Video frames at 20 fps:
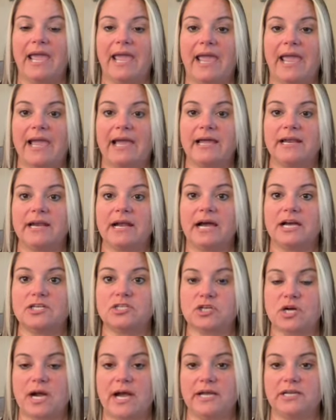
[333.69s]
and I
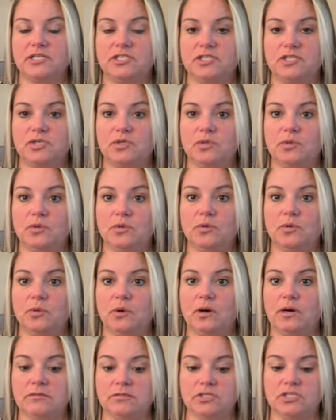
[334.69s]
tried
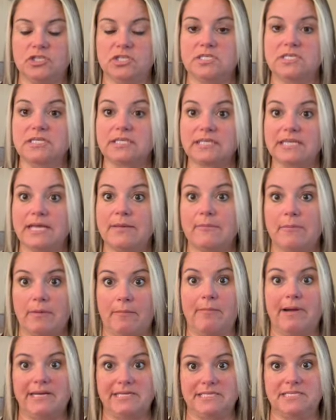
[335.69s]
to just
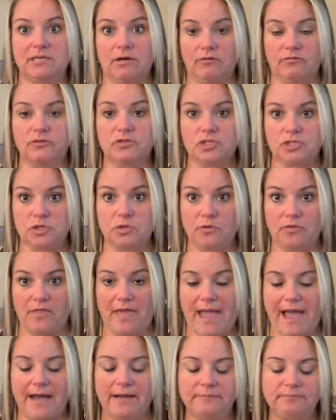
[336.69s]
limit myself to
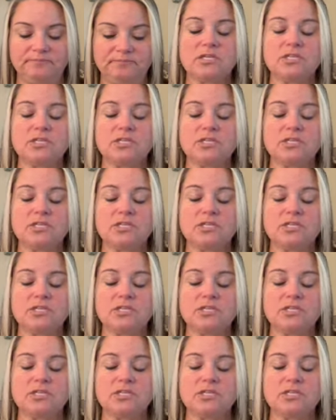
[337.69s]
that.